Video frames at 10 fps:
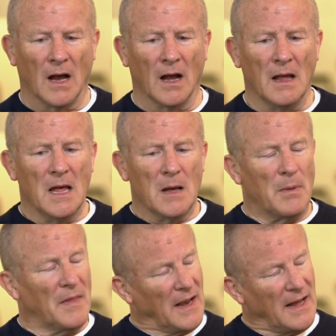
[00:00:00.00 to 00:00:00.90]

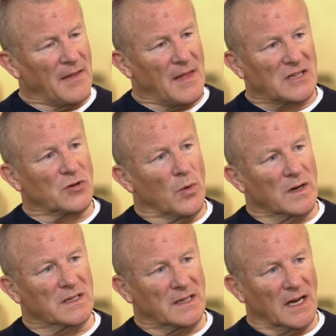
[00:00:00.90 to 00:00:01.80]
But then again, that's
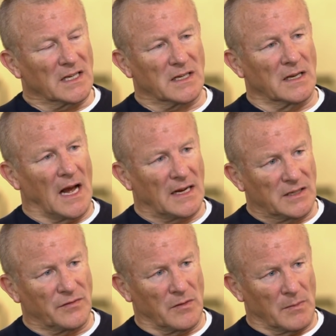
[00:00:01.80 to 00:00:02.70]
always the case. In
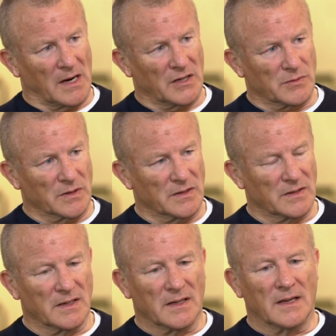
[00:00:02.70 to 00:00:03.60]
active fund
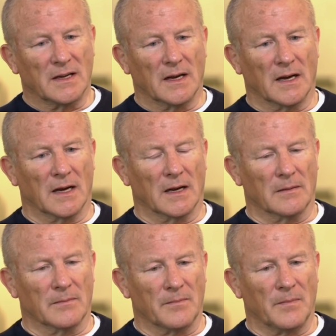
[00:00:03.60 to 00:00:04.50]
management,
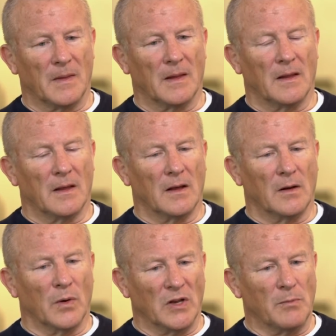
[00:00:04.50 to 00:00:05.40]

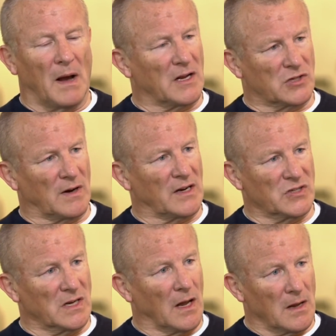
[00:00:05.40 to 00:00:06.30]
when you back a
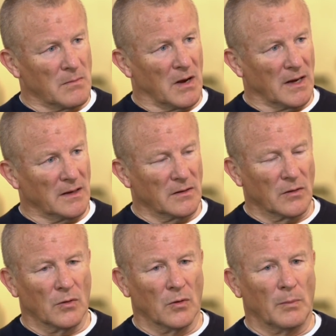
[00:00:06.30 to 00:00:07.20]
strategy like mine
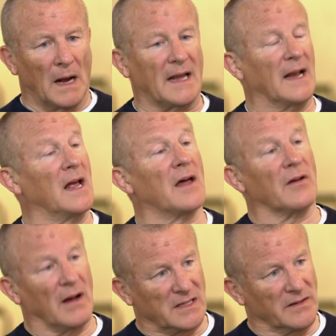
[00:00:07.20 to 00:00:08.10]
or back any
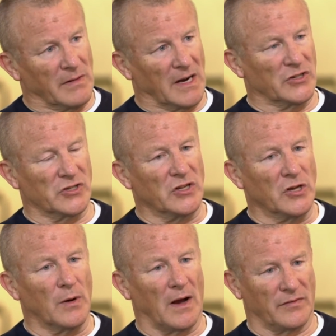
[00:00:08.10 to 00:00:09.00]
other active manager,
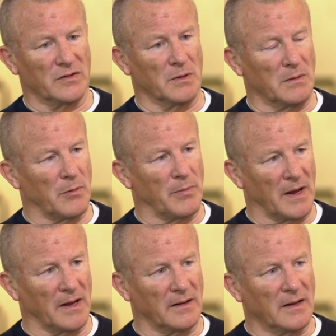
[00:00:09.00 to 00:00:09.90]
you have to be
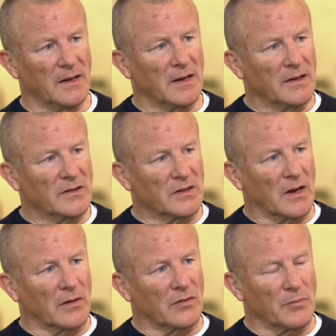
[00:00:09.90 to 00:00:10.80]
prepared to
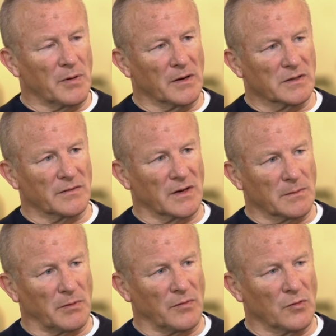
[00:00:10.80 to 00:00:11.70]
go through periods of
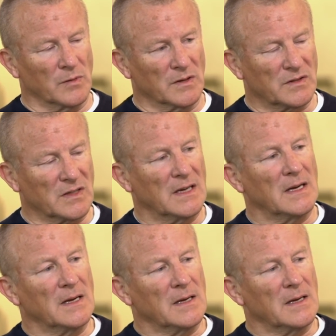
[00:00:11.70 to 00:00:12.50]
underperformance.